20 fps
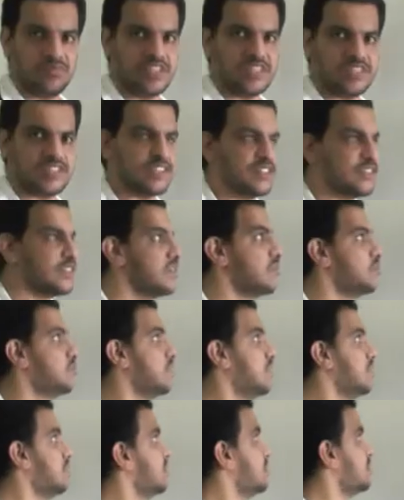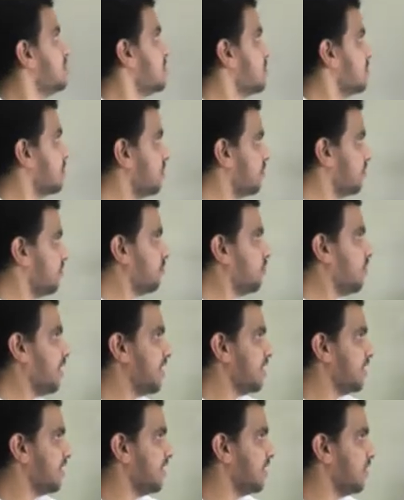Next example is,
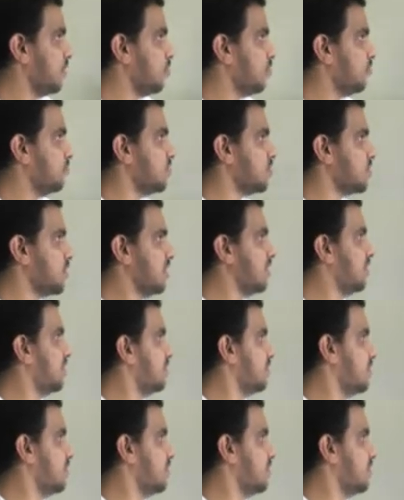find the area of the shaded